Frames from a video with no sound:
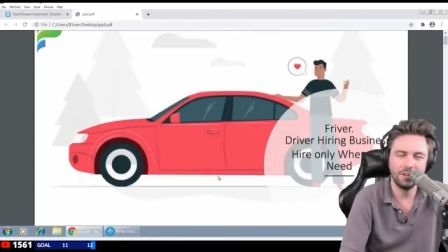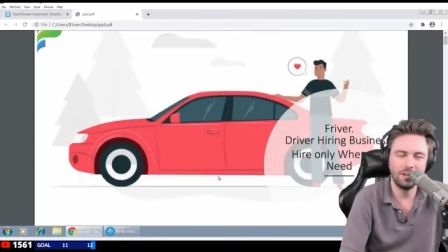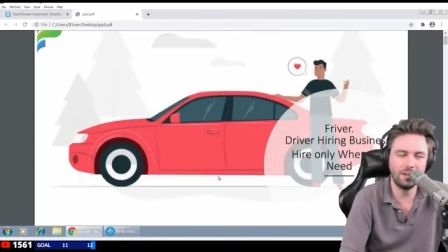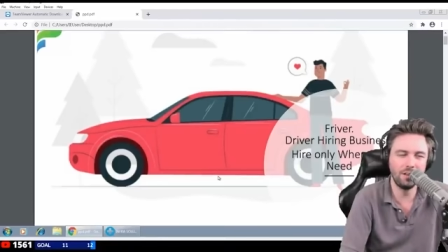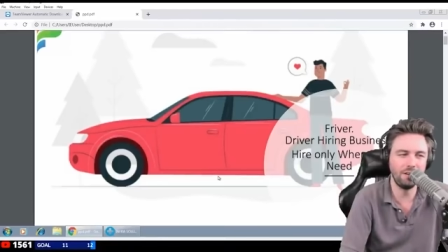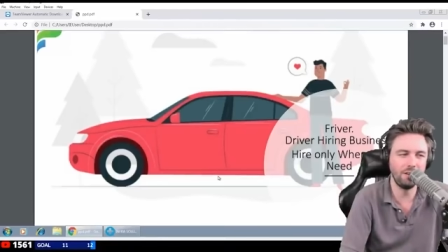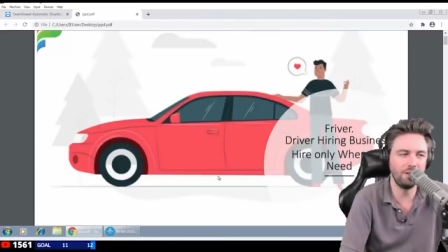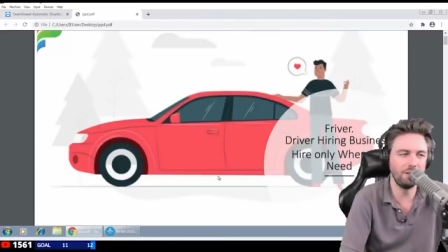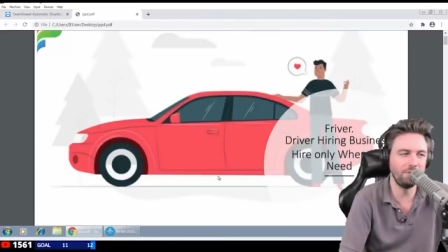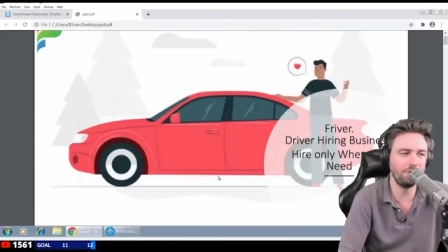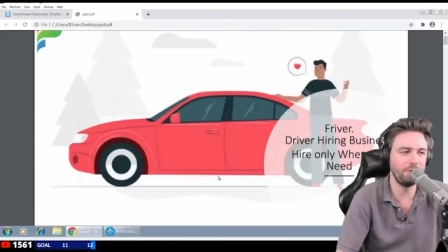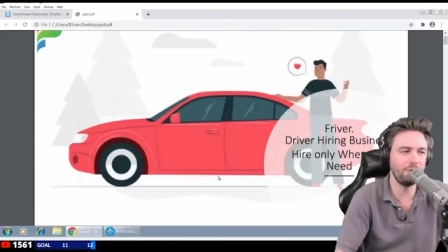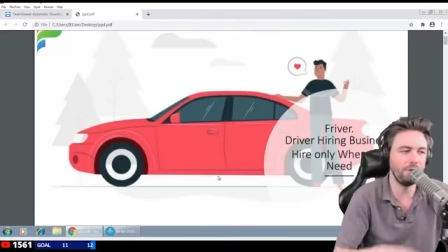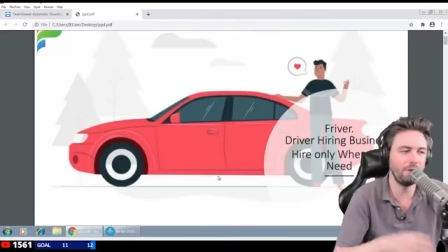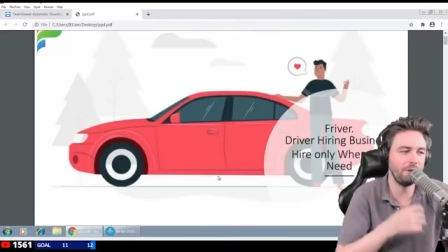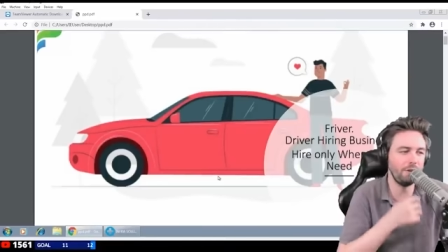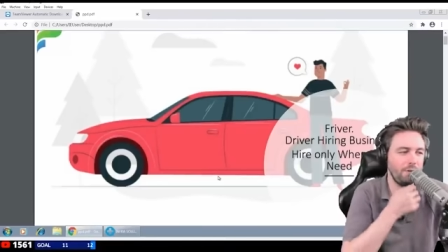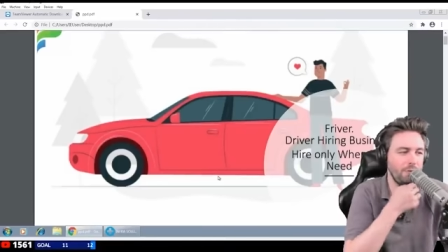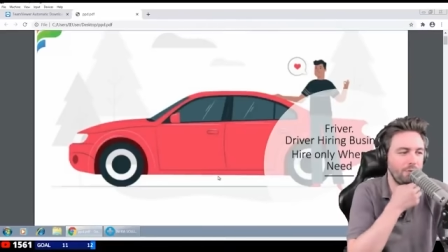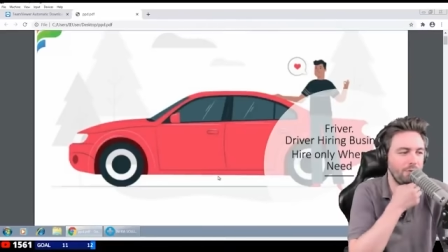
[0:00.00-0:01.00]
And you
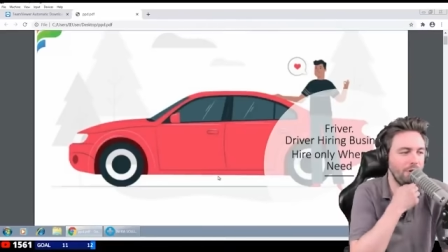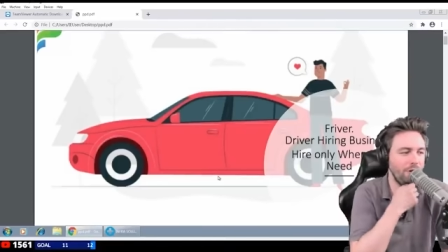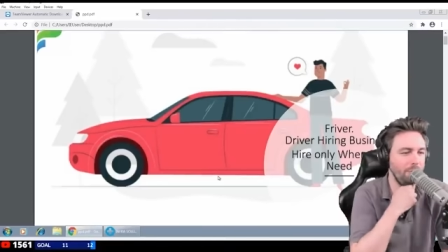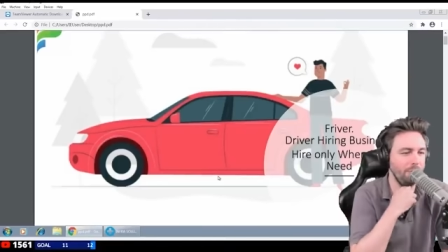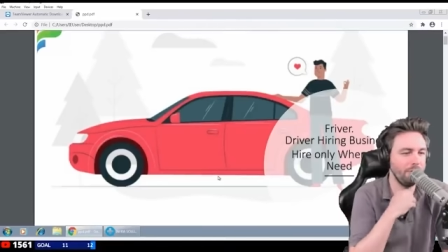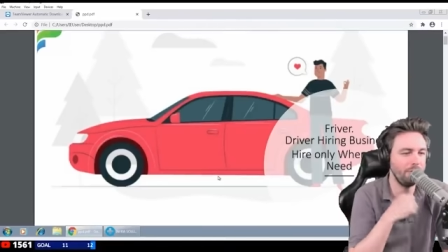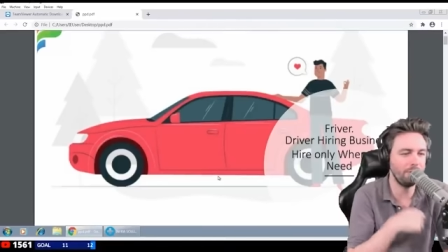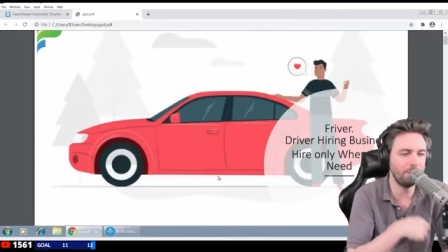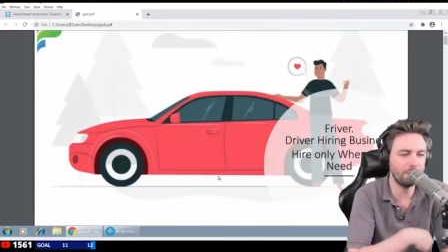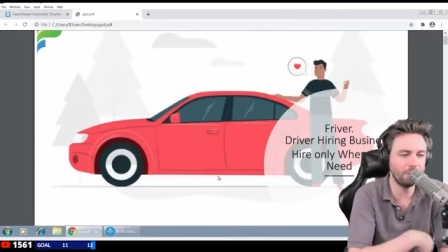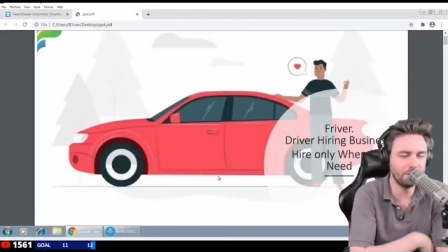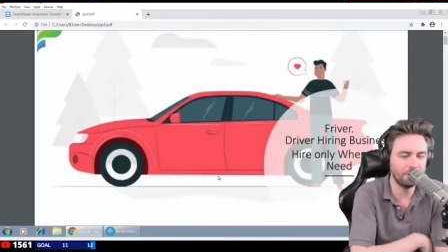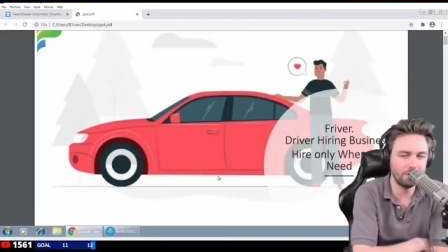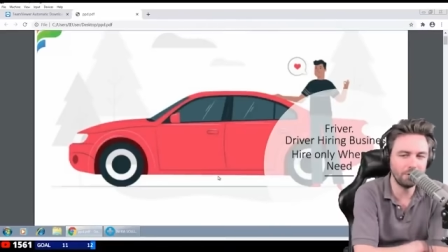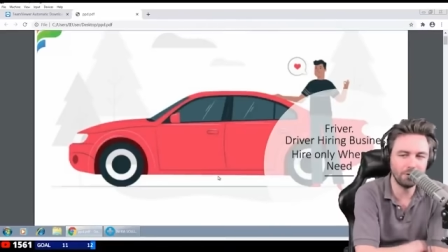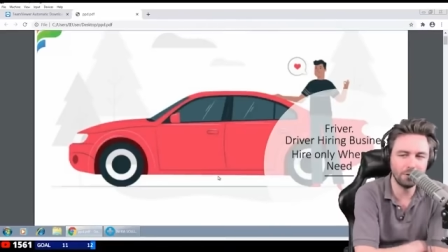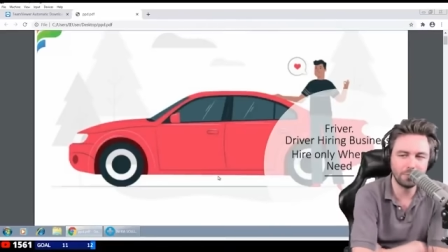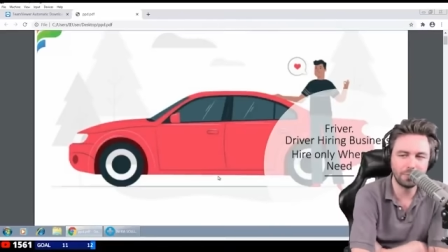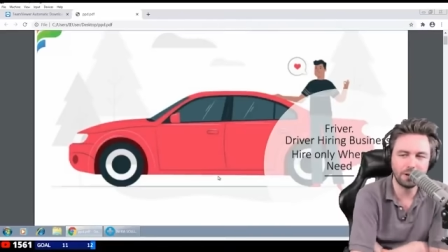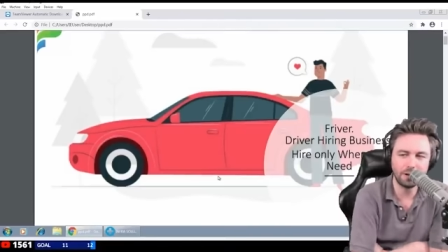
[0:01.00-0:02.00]
you told me you were going to
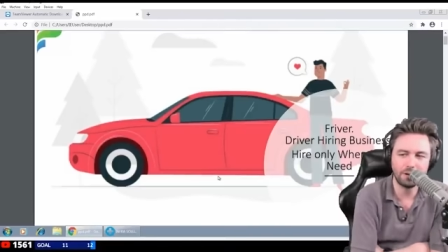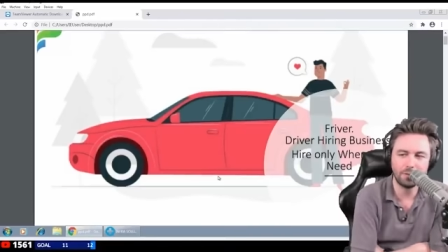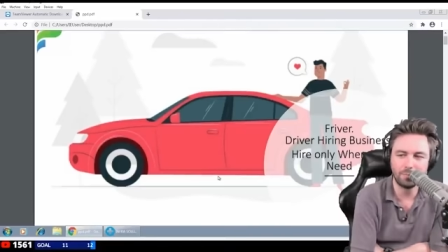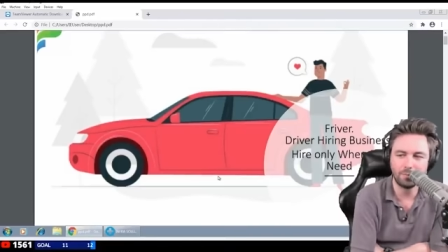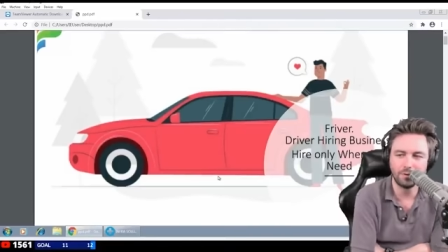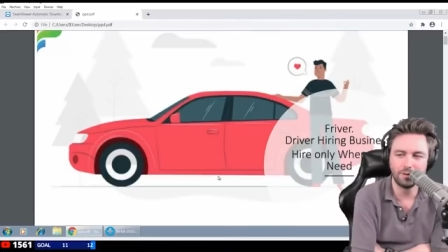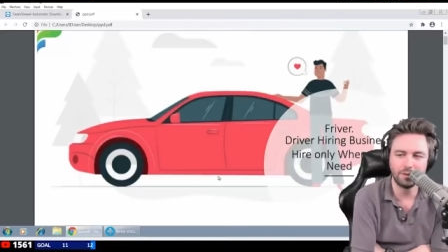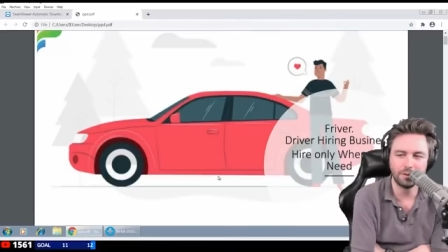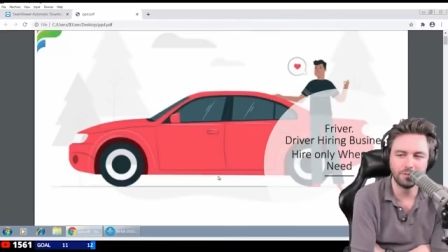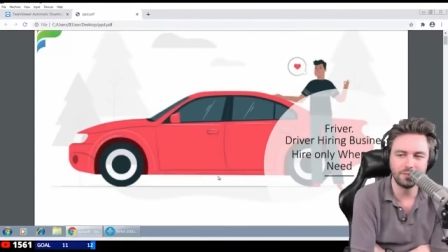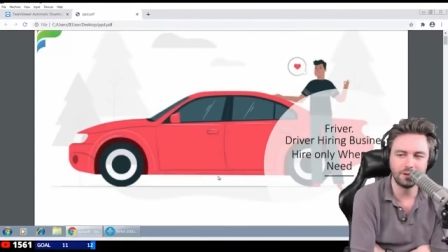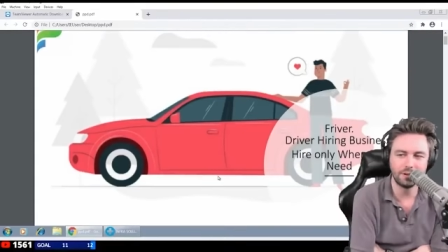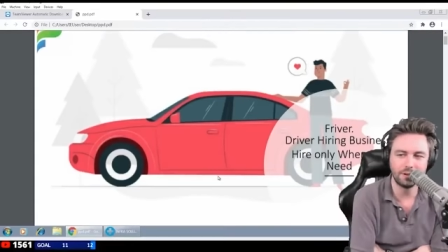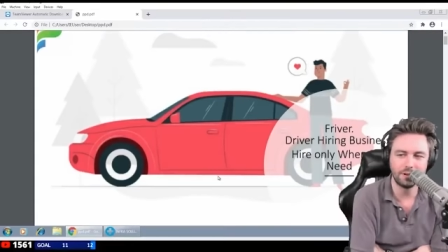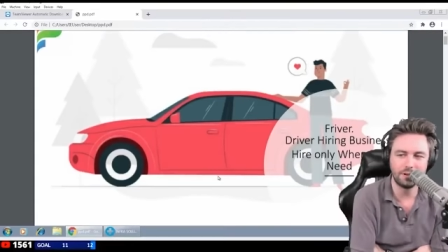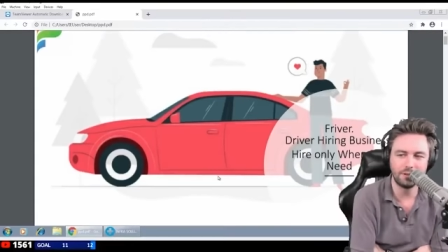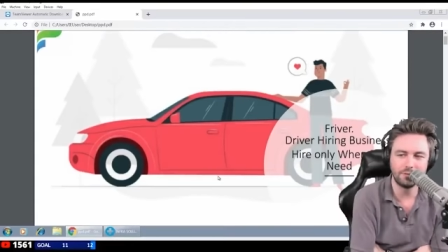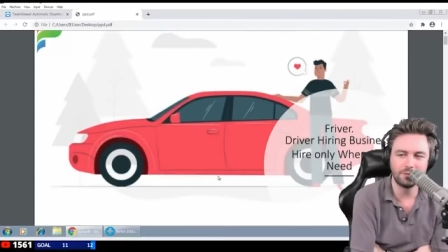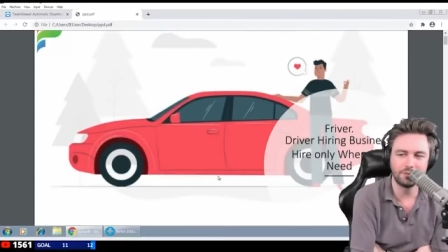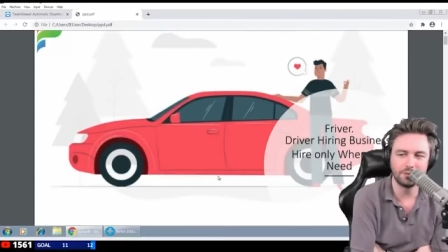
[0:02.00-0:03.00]
do a PowerPoint on the
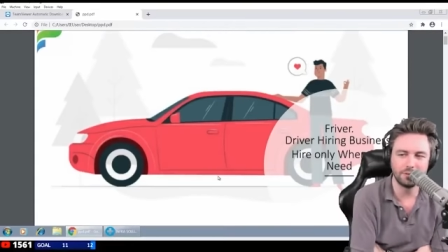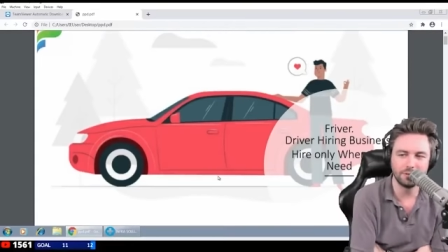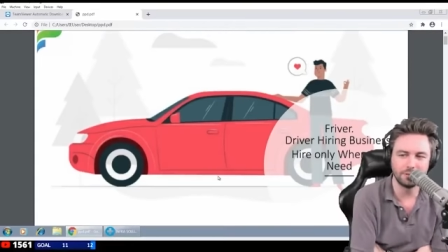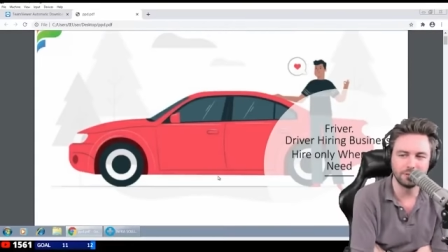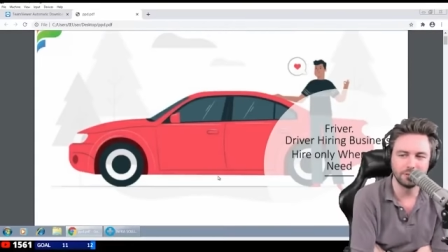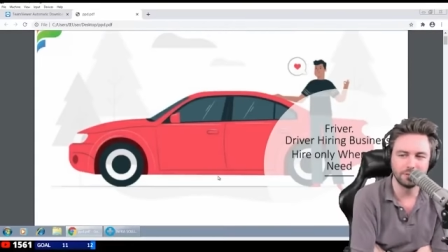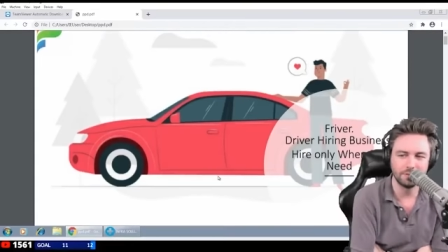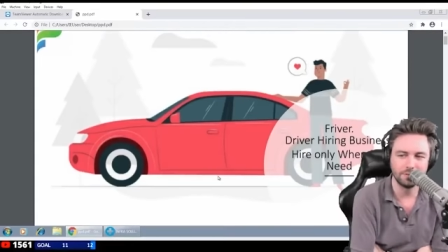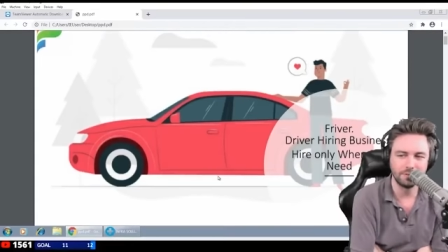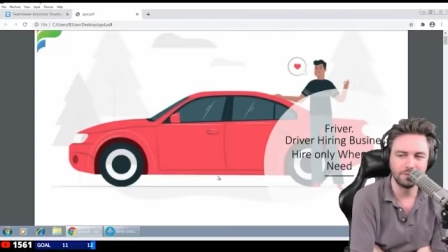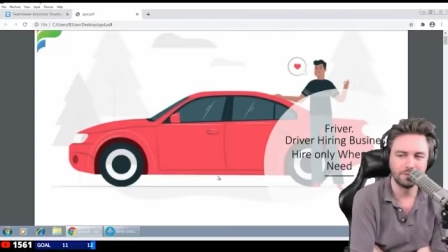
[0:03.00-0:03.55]
call center.